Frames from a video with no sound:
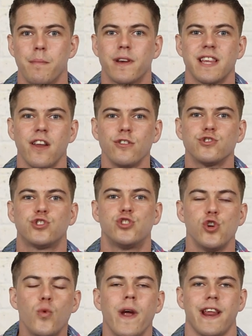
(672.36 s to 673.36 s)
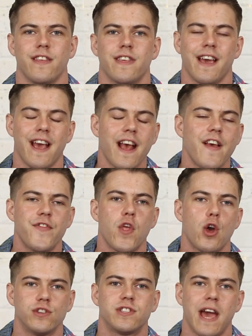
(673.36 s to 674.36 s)
Because they don't do anything in
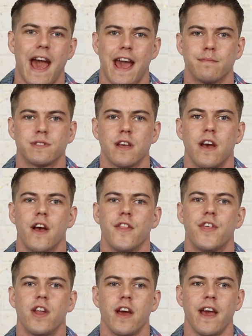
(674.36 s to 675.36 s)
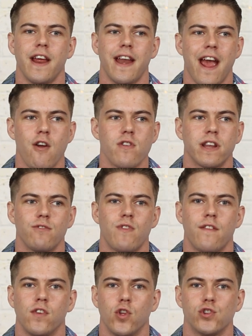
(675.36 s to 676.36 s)
those games that are inherently
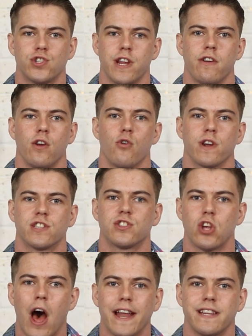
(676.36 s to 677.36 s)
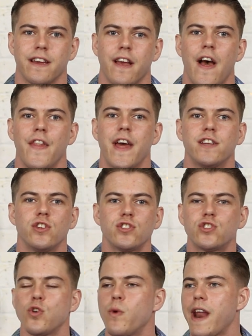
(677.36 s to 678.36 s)
revolutionary or exciting. They
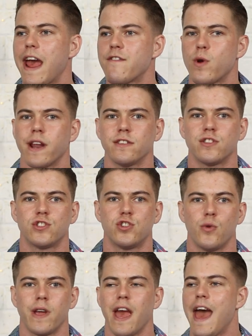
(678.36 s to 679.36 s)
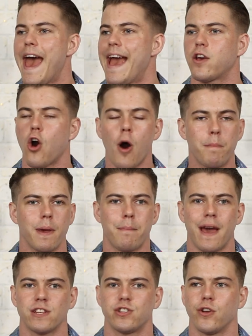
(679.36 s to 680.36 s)
just do what everyone else is doing and copy and
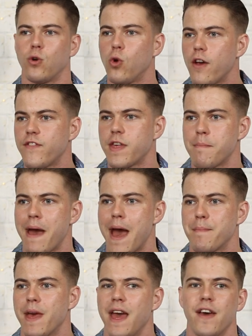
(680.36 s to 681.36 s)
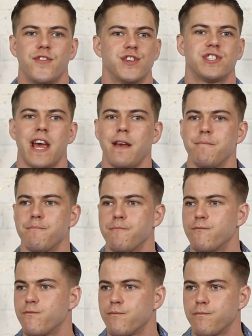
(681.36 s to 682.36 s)
paste shit all over the map. The
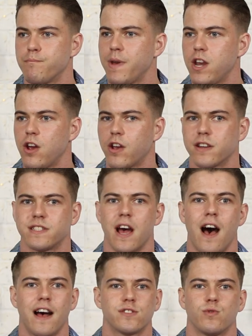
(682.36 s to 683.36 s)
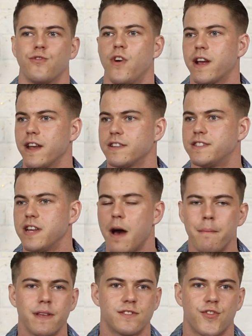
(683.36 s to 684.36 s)
same mediocre task with fucking
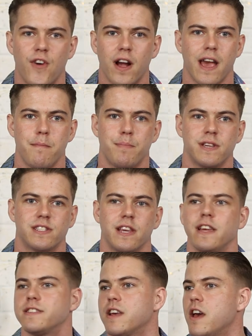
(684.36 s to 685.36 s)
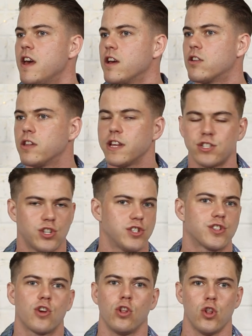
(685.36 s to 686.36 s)
dumb as fuck NPCs,
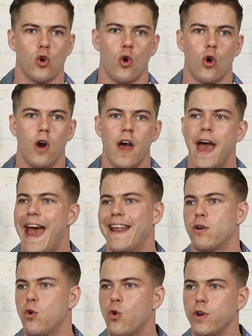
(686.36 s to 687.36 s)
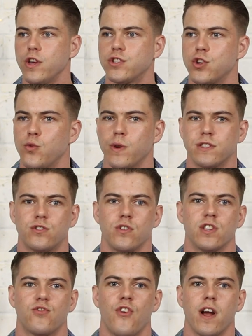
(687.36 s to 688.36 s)
glitches galore, and all you do is do
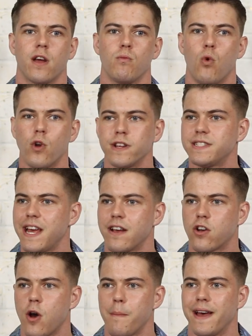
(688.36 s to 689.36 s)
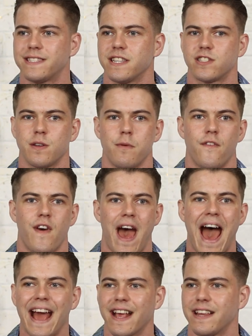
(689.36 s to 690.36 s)
this fucking watered down combat system of
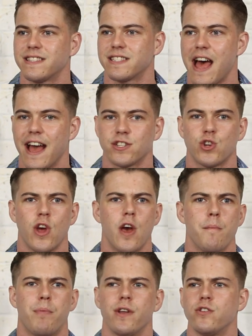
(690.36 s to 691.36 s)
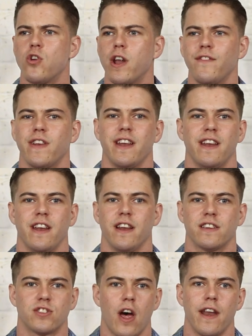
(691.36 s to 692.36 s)
hack and slash, but not even in an
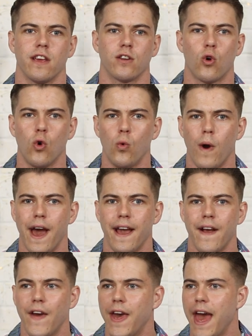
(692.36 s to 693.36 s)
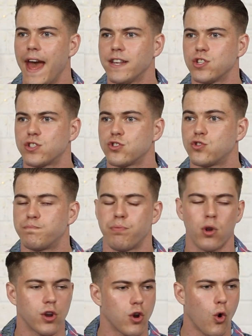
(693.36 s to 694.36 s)
exciting and cool way, and just
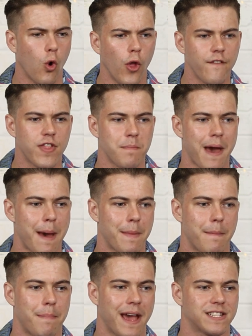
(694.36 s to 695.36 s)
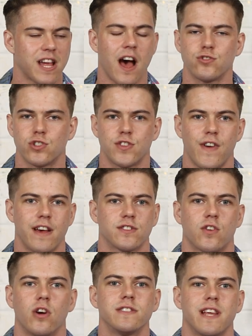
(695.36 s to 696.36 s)
put it all over the map and paste hundreds of hours of
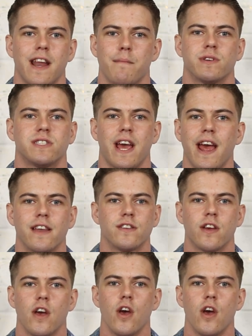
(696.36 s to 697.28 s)
content and pretend